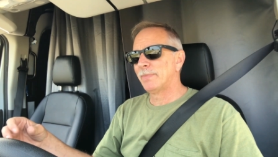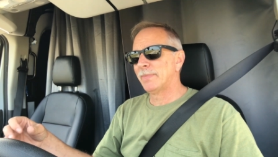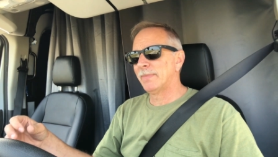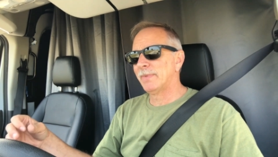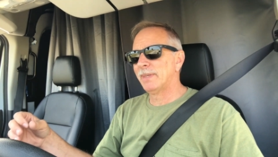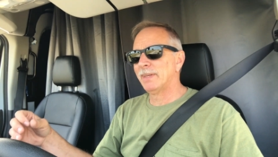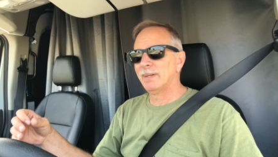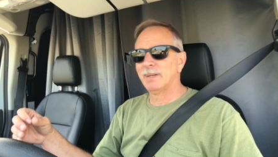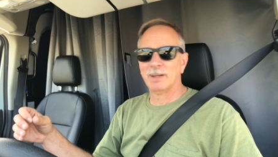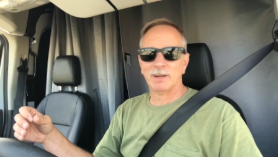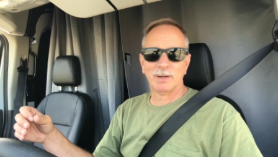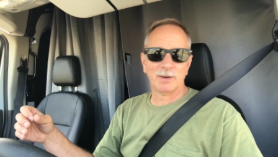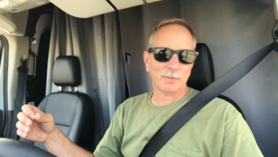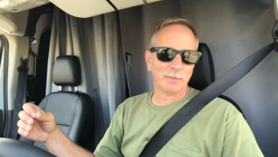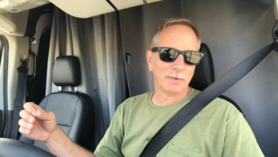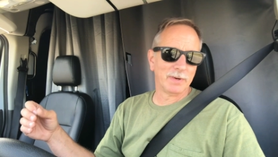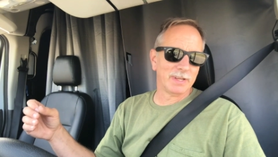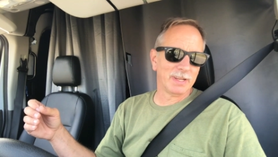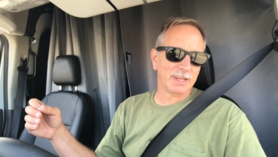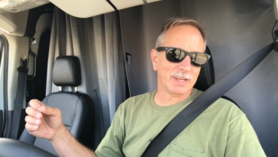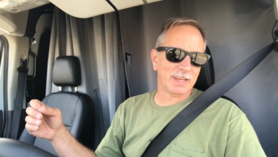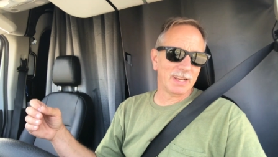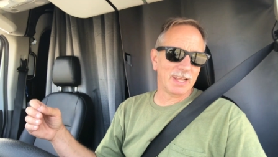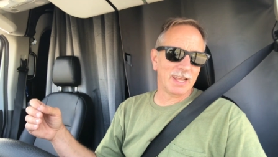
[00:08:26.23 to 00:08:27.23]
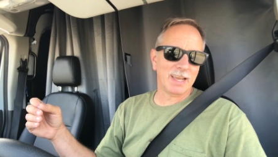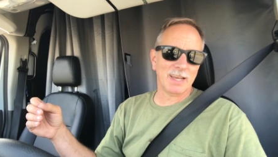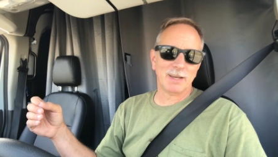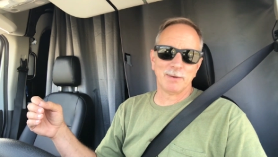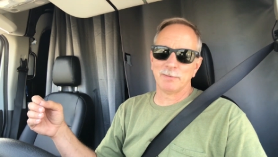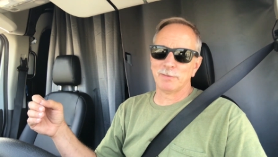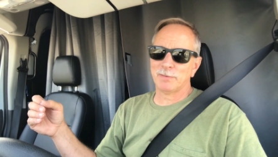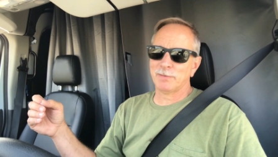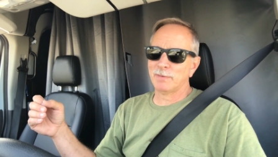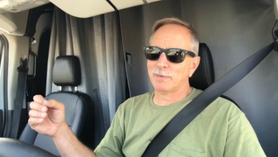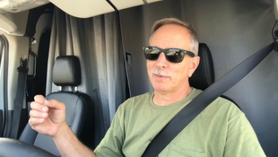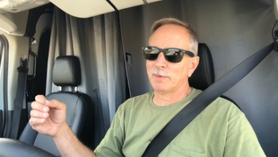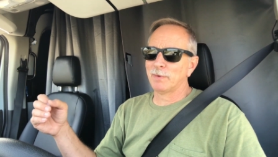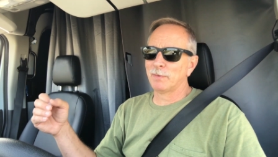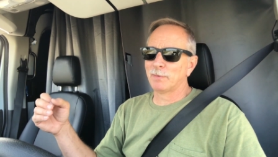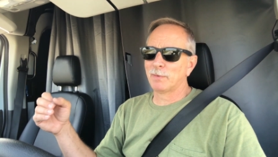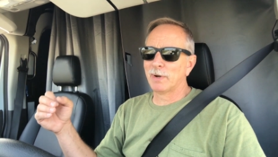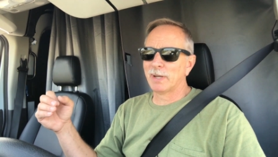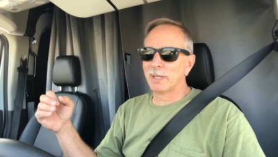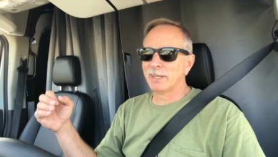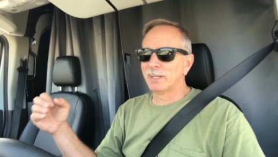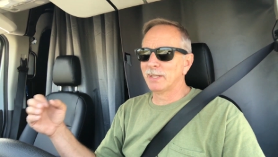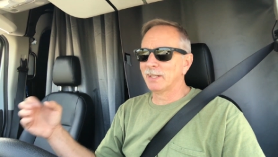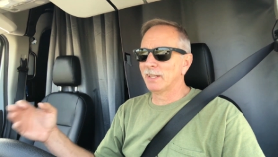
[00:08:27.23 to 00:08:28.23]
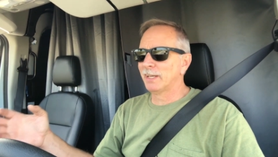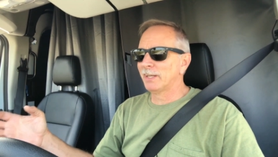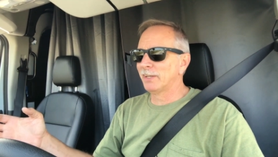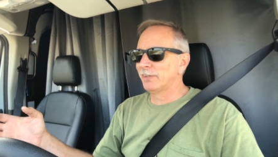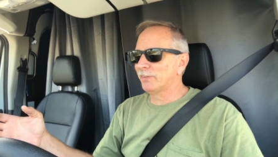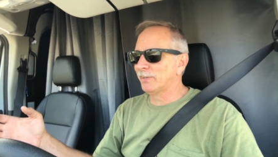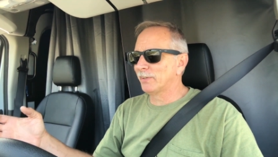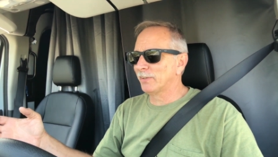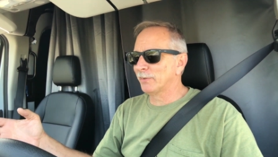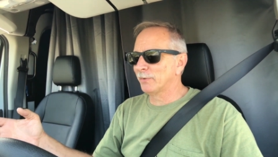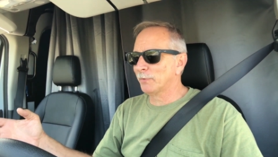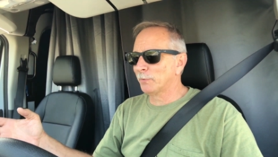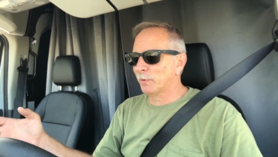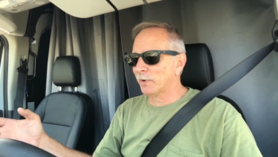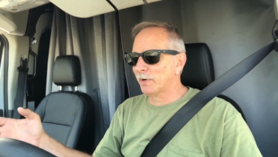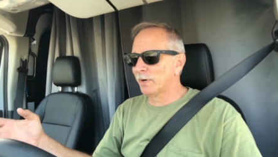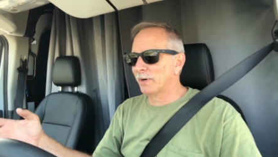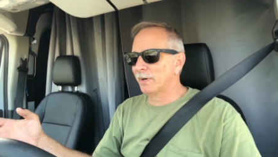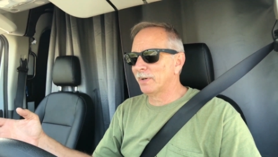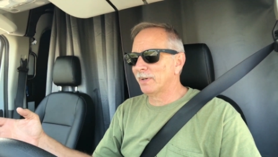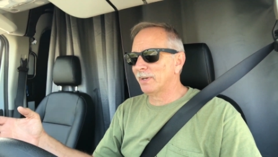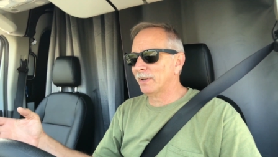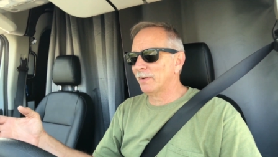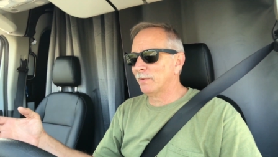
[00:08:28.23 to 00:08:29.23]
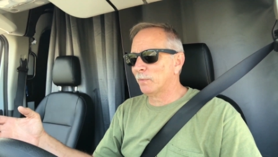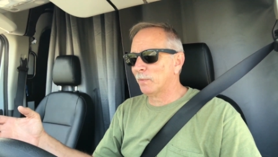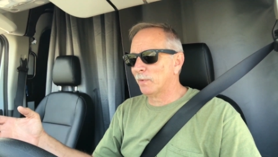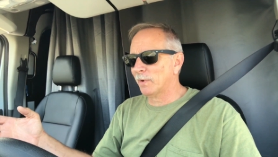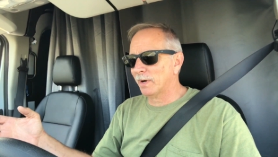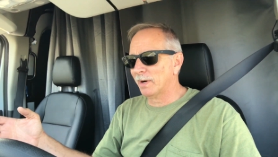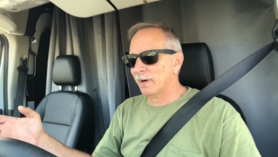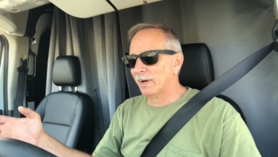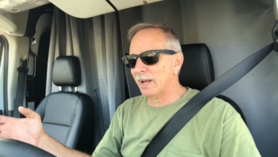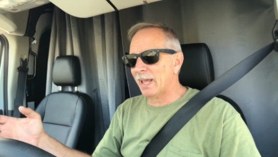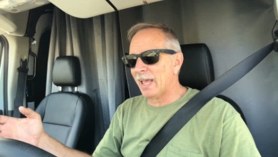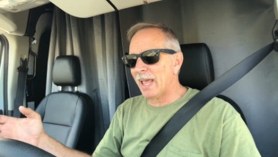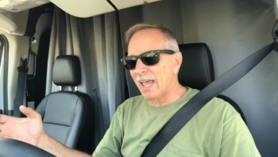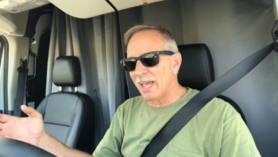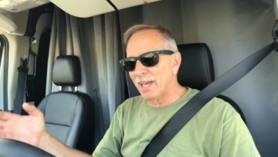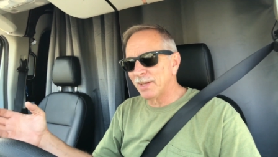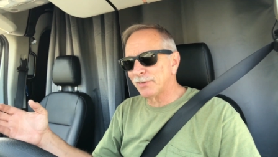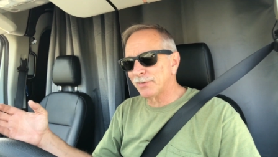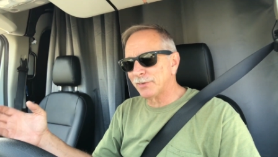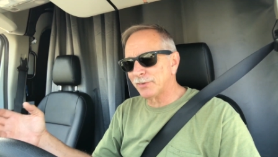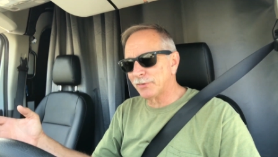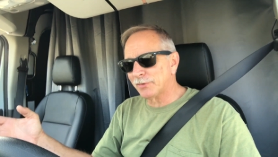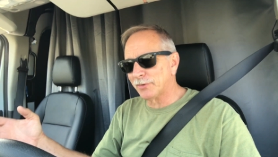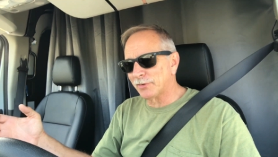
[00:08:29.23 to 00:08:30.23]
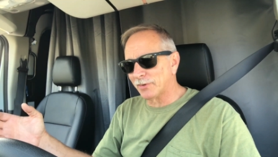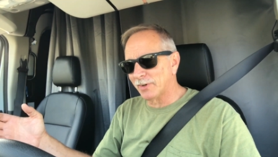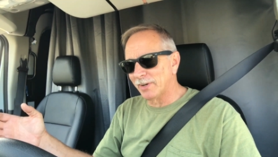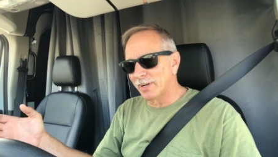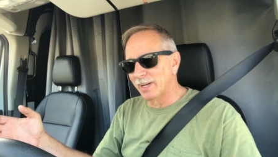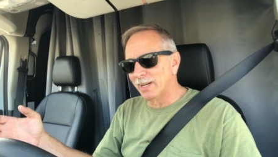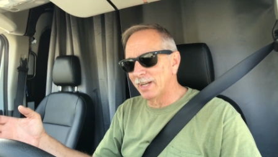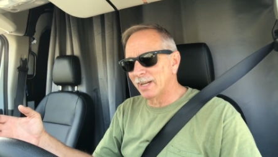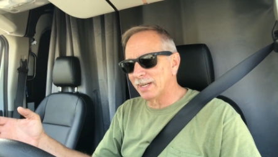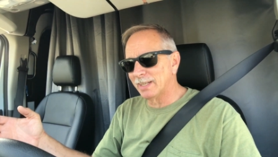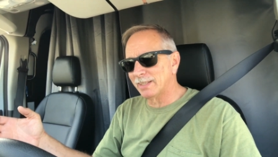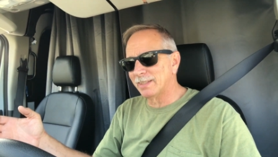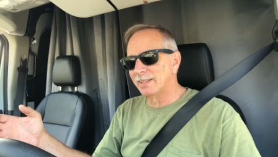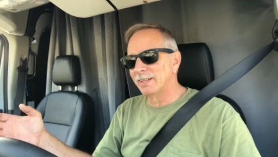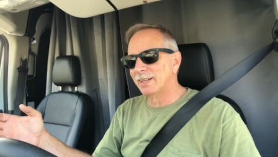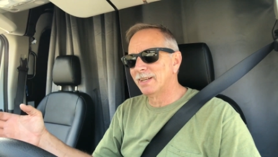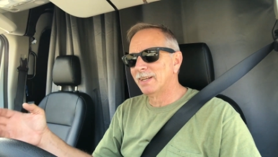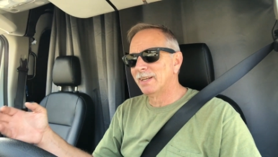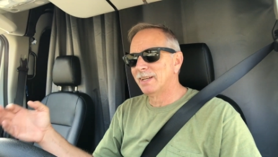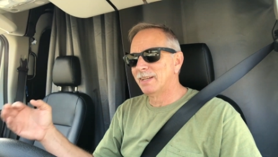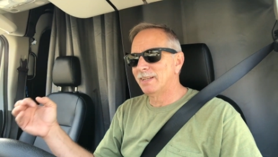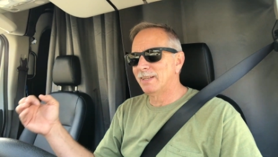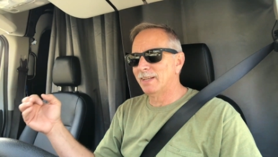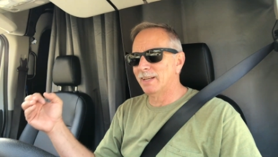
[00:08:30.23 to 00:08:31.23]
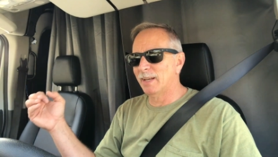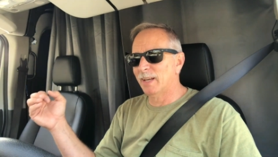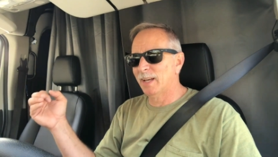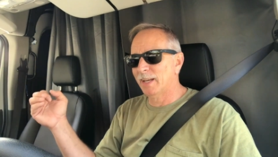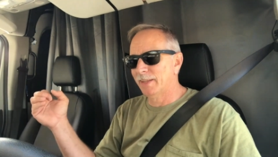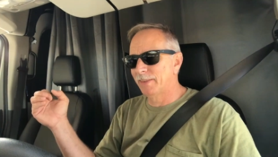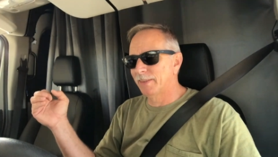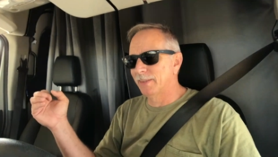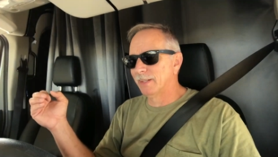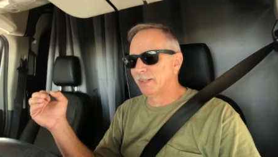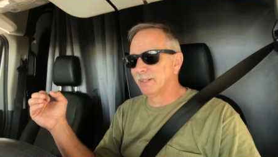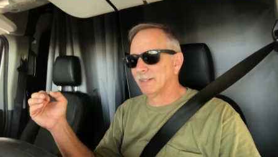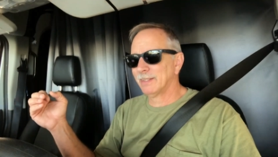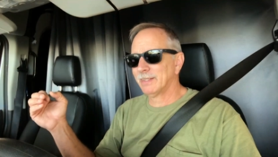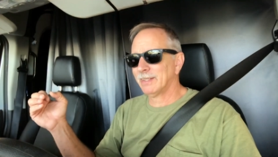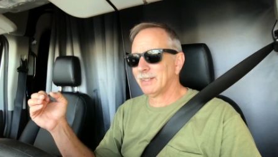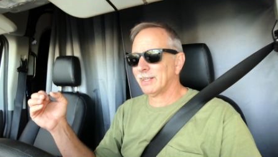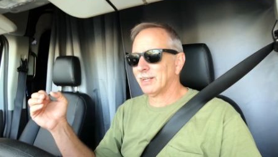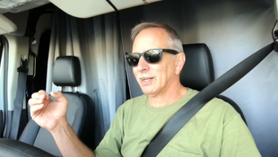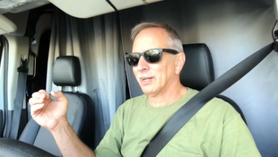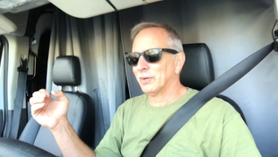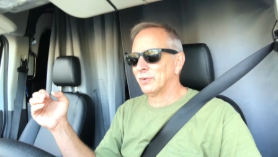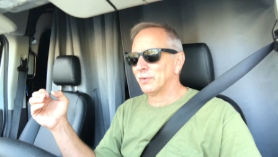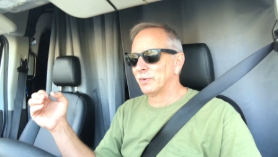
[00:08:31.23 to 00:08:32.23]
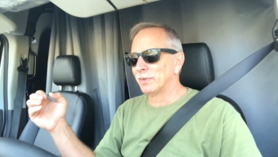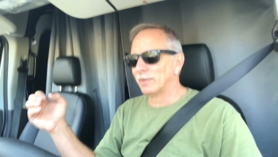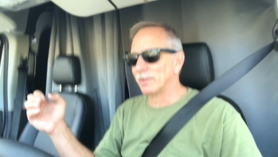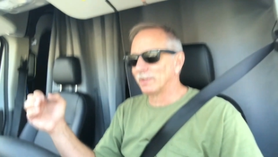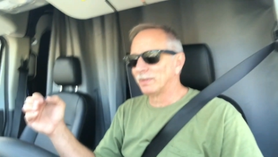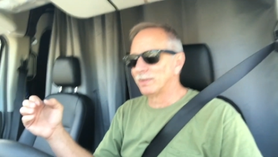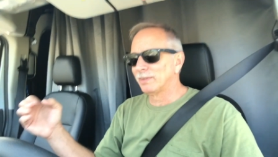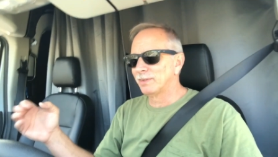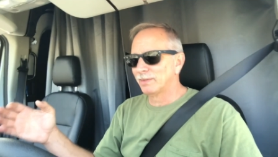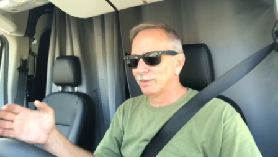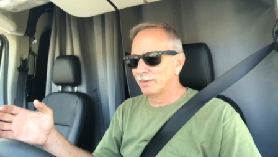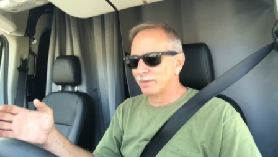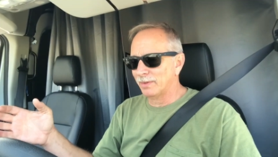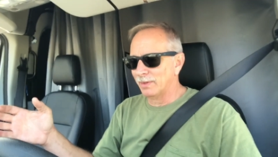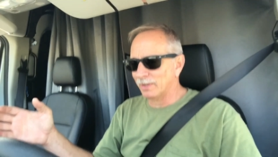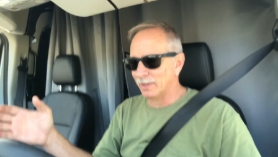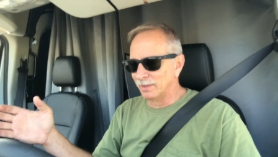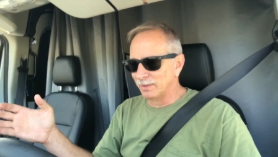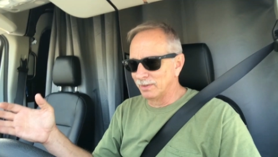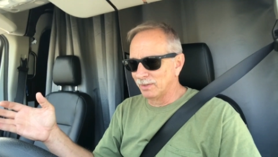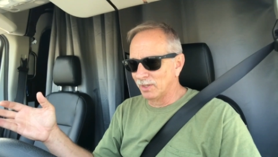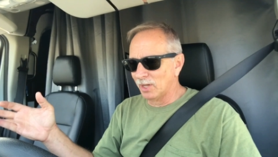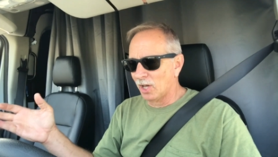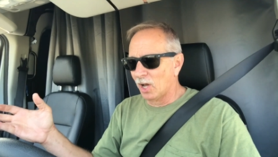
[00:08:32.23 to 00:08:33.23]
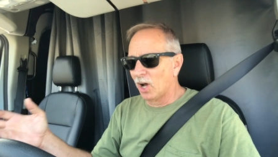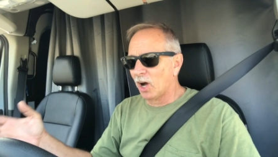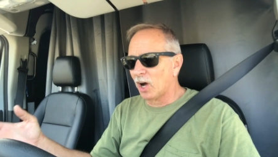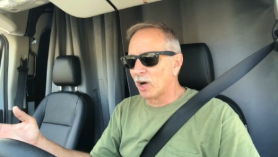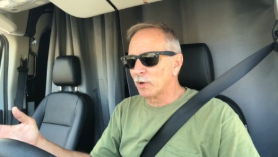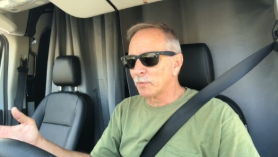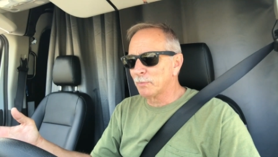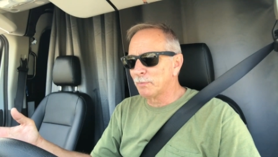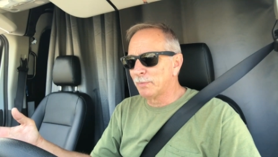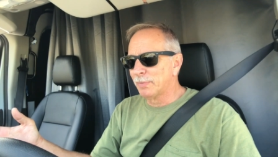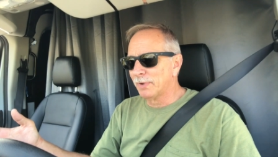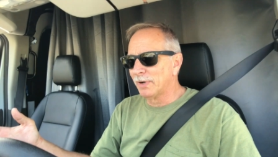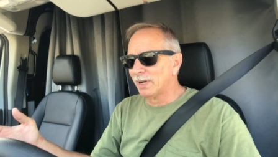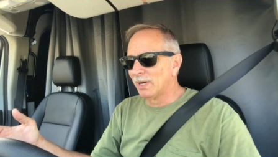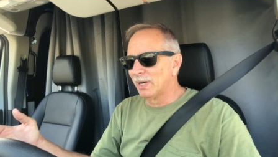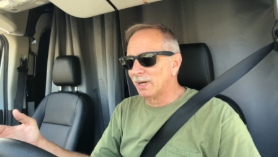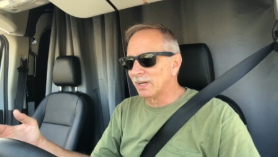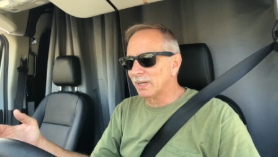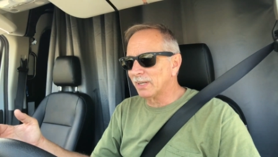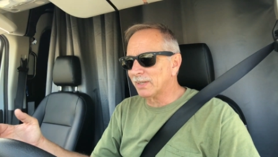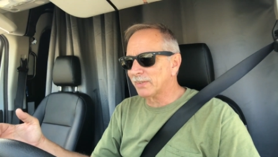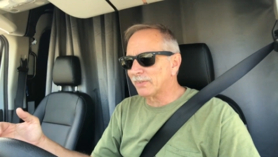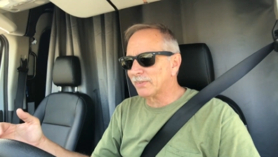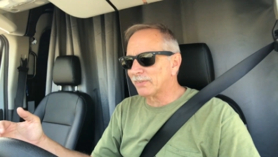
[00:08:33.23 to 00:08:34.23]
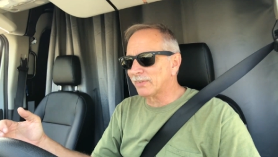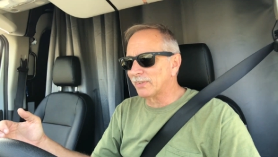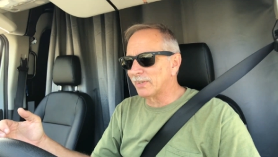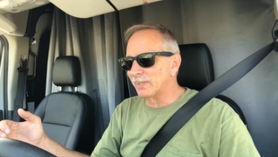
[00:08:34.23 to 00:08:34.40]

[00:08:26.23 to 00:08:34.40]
You know, we didn't have, the regulations weren't as strict. You had the, you know, the log books.